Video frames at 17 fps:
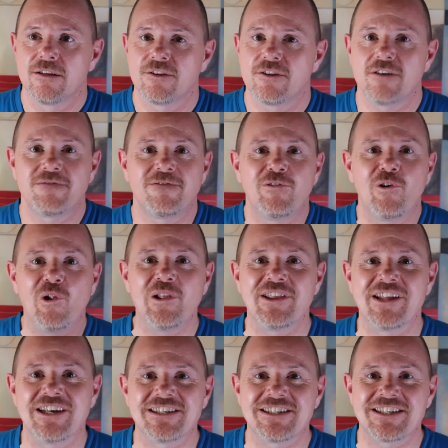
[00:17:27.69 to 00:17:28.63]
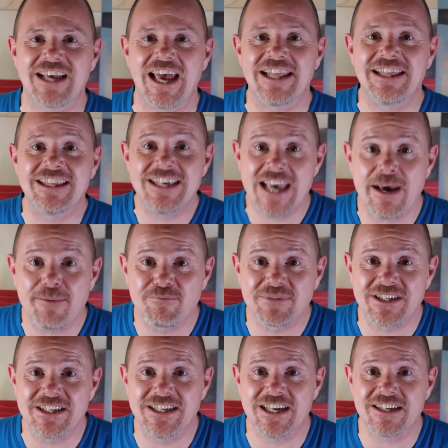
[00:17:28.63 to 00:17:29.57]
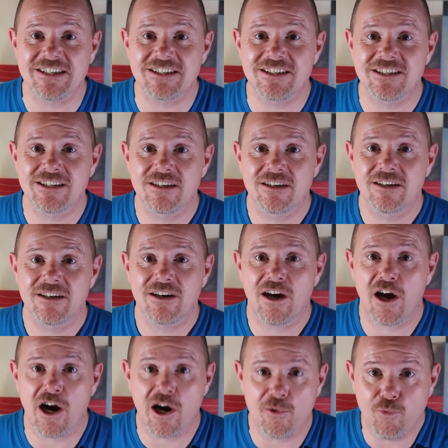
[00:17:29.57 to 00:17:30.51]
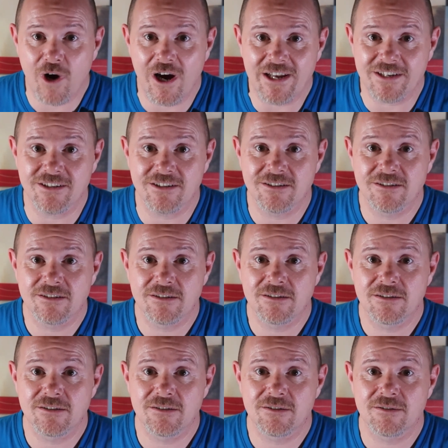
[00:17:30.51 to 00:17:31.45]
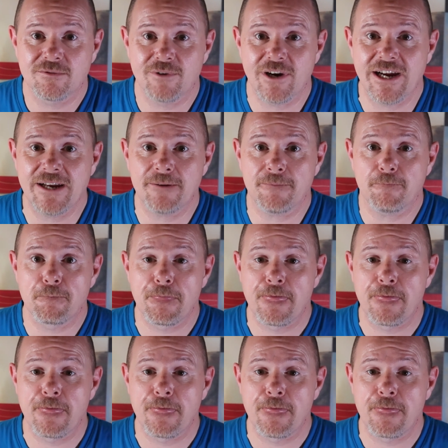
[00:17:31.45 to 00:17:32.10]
the fullness and the emptiness are one, right?